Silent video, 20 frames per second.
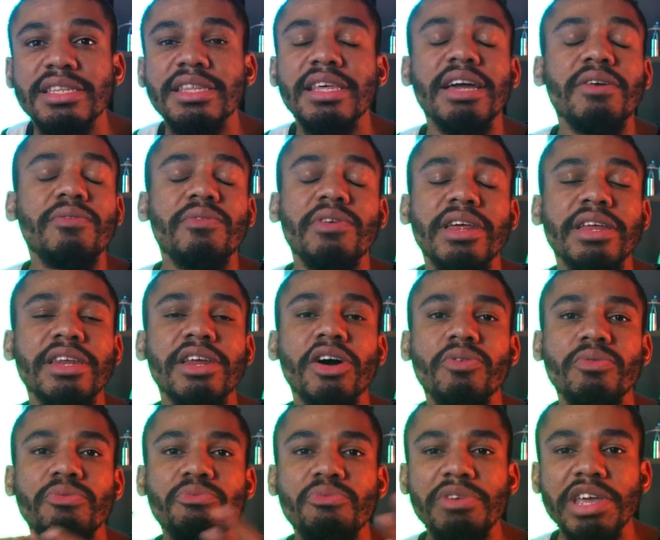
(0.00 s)
they really
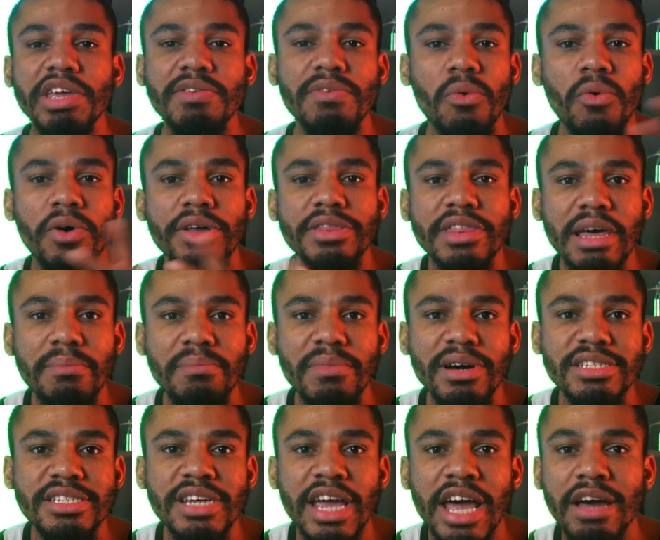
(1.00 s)
don't even want that
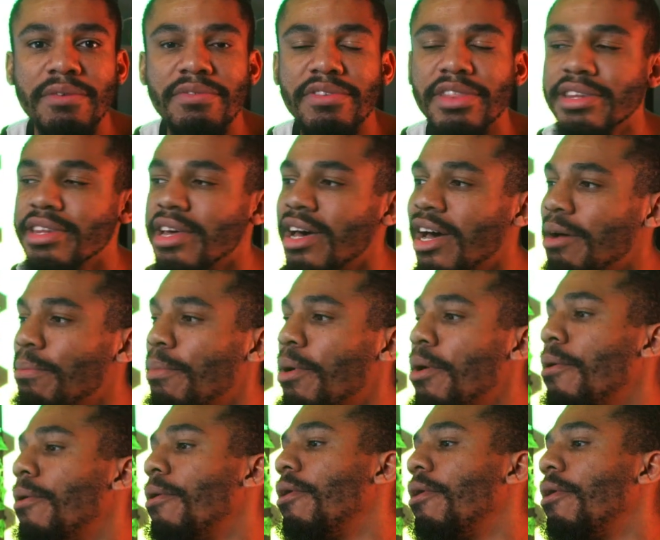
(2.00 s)
much half of the time.